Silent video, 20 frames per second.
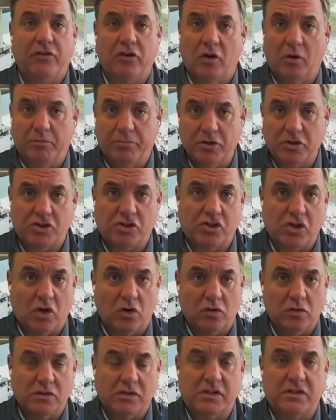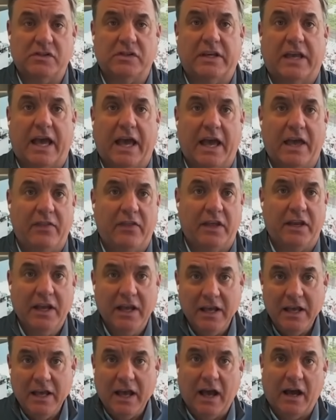You know, Butch Jones is the guy that
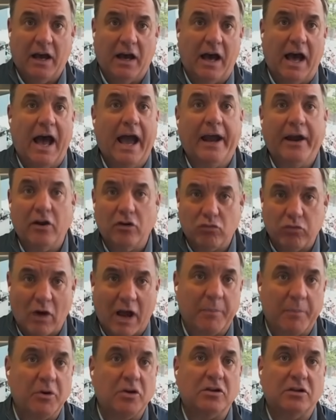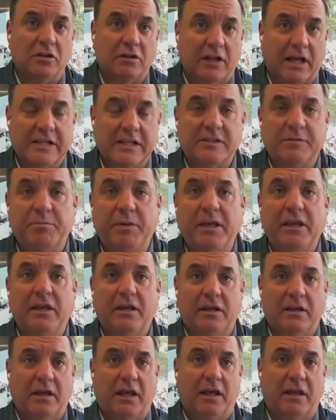uh, hired Robert Gillespie
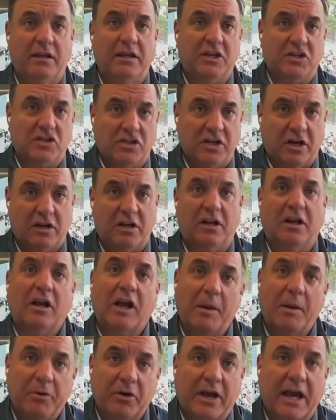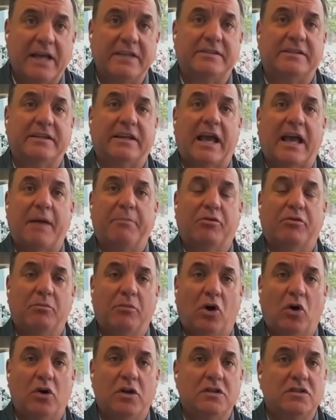and, and Nick Sheridan, a couple guys that got
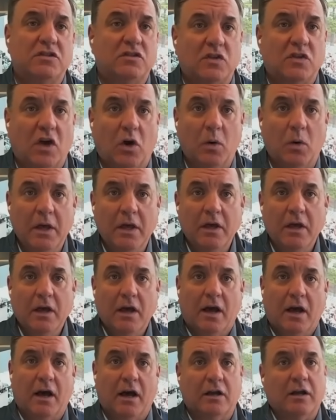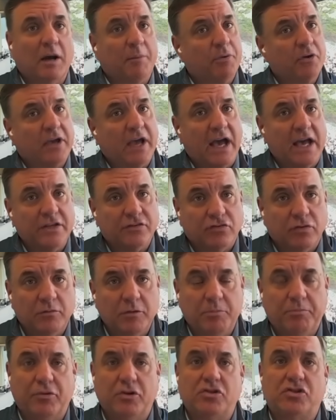promoted. So uh, a couple guys from
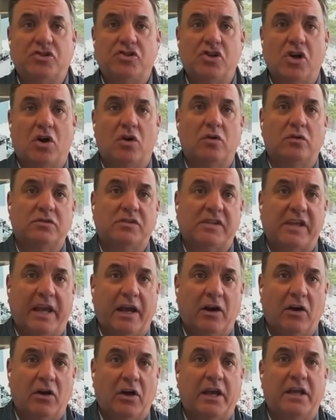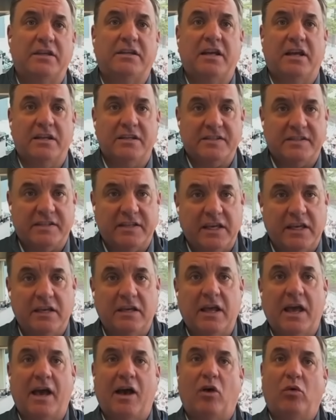the Butch Jones era at Tennessee
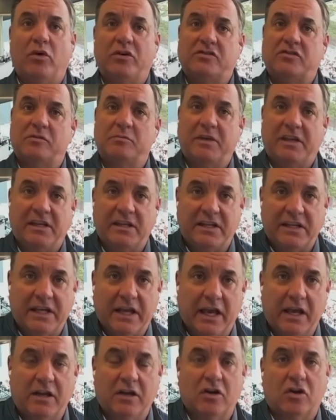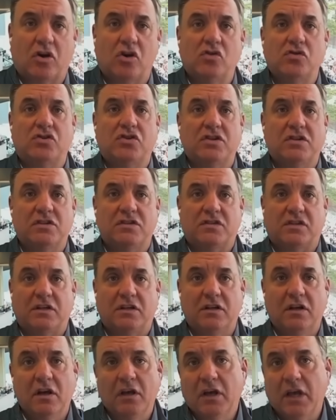now with some Indiana coaches
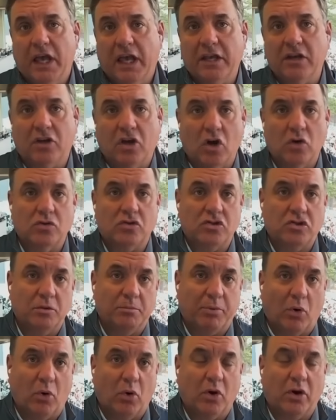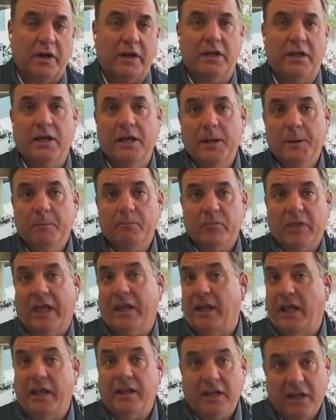and and Coach DeBoer and
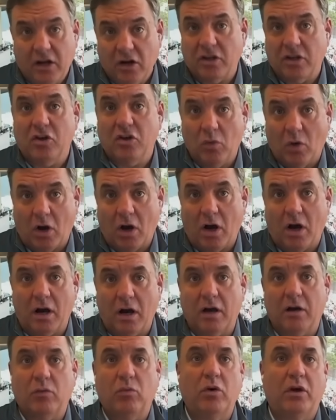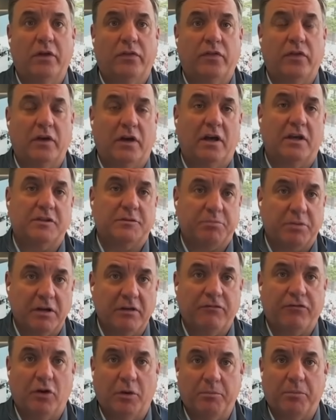and, and here you are with uh,
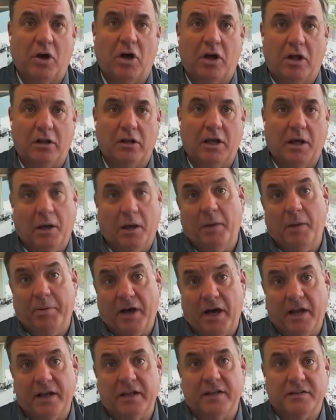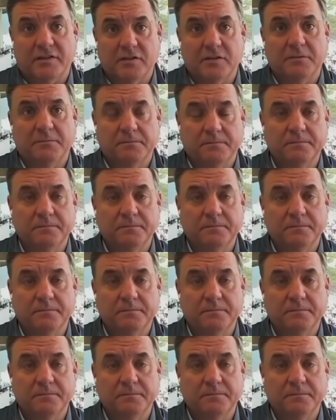spring football uh, upon us.